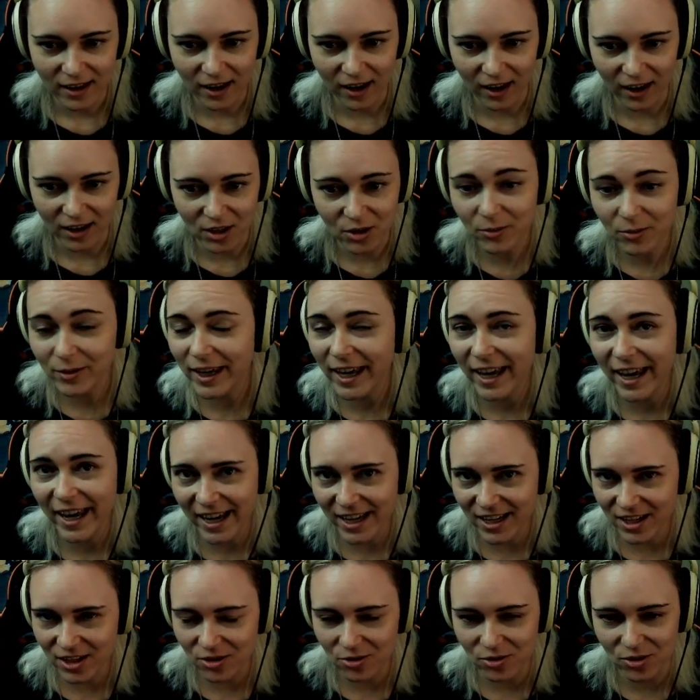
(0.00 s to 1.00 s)
you
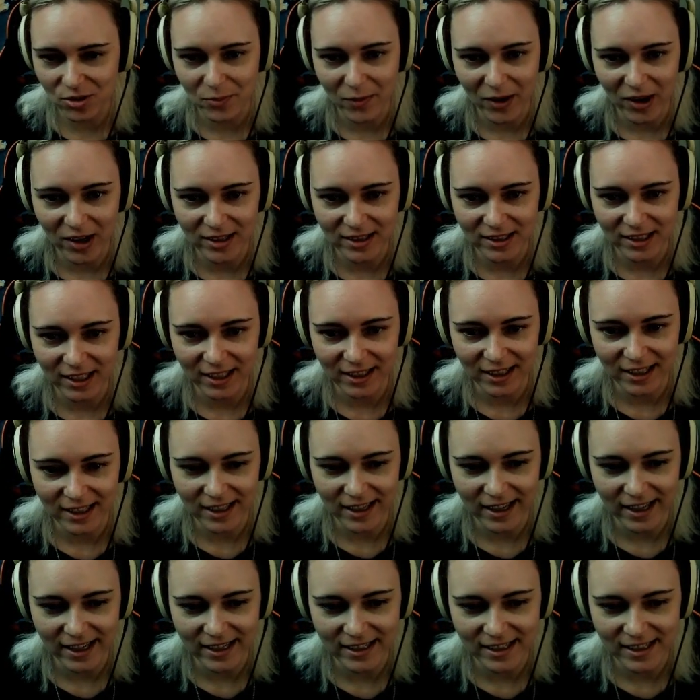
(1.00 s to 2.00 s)
can't use mods like the
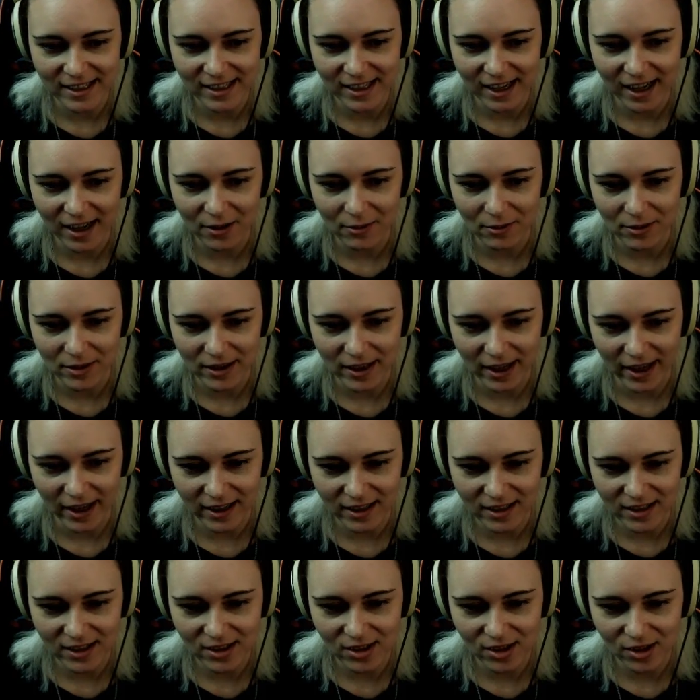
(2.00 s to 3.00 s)
Enhanced Sky with
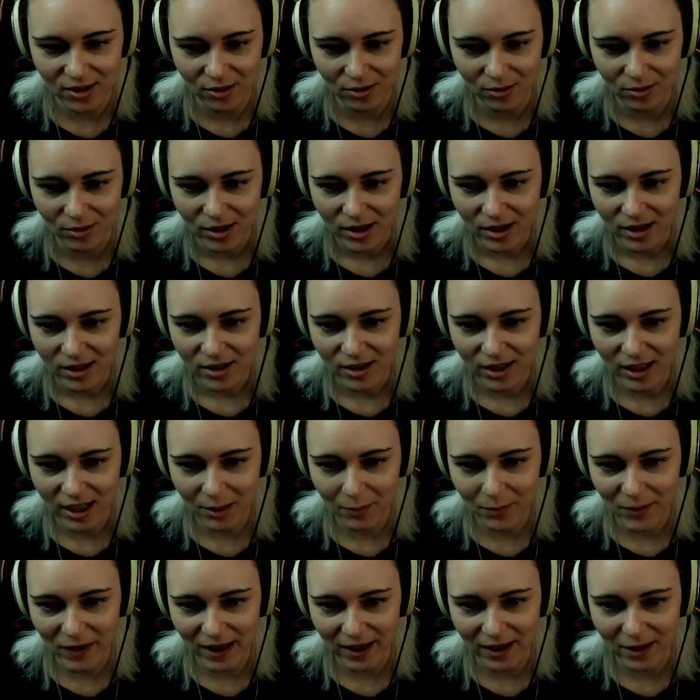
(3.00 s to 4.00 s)
that, so
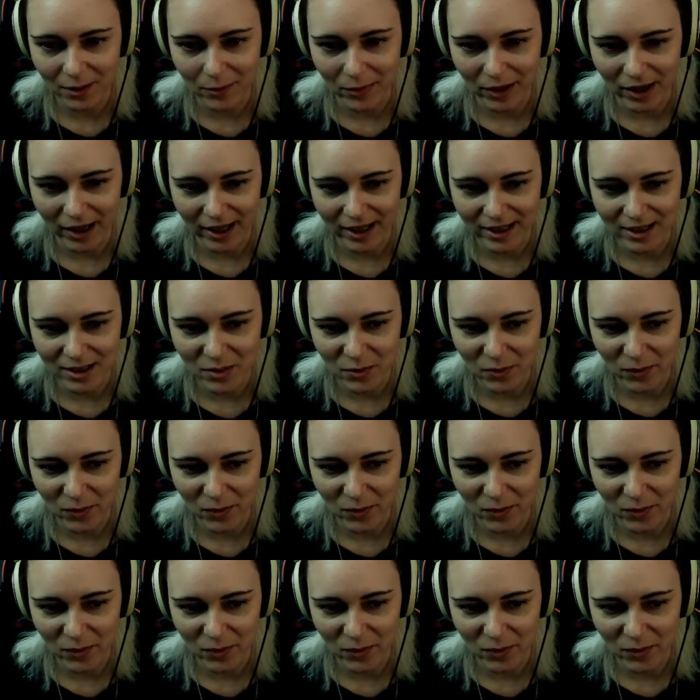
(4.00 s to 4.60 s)
keep that in mind.